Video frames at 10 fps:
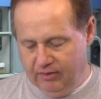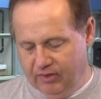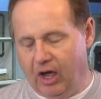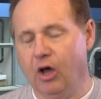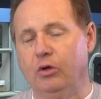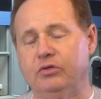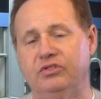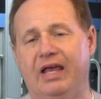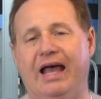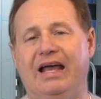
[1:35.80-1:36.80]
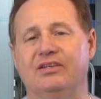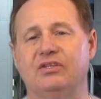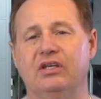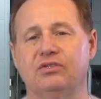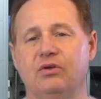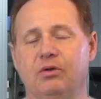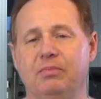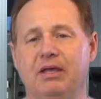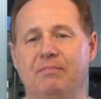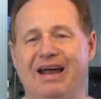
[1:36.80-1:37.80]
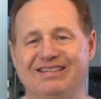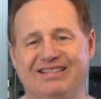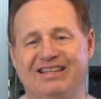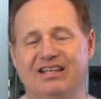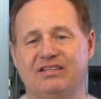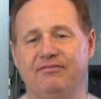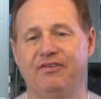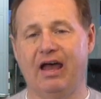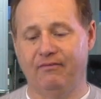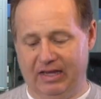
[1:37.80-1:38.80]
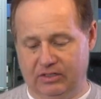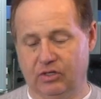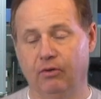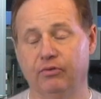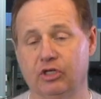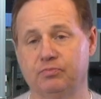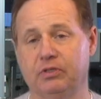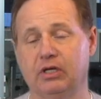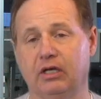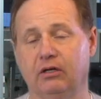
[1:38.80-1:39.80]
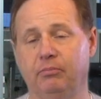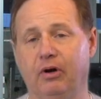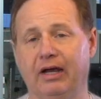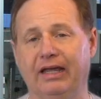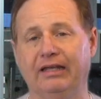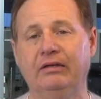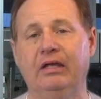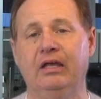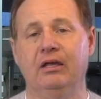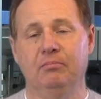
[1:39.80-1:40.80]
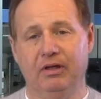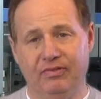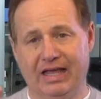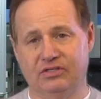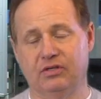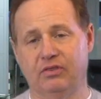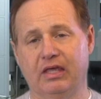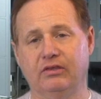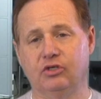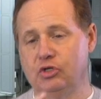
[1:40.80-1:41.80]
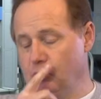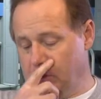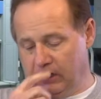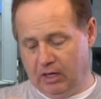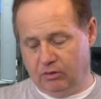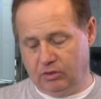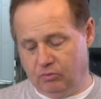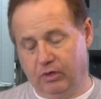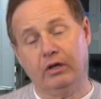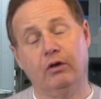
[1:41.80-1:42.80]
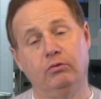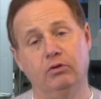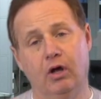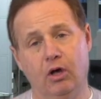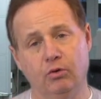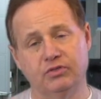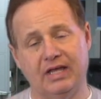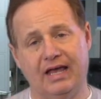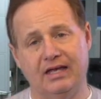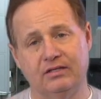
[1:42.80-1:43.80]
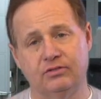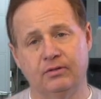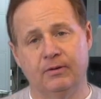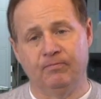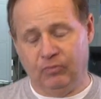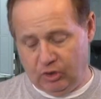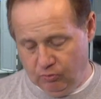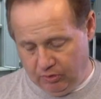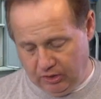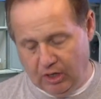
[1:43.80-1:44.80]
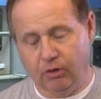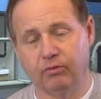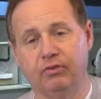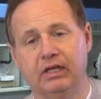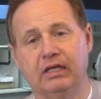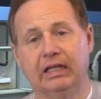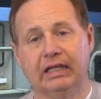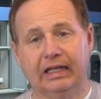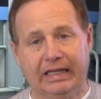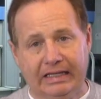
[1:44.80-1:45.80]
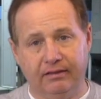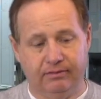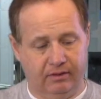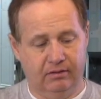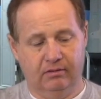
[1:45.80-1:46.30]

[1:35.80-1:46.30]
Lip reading: The hole size is going to be about 6 5/8 on this particular brand, but that's the thing that you want to know. You want to know your hole size, you want to know the length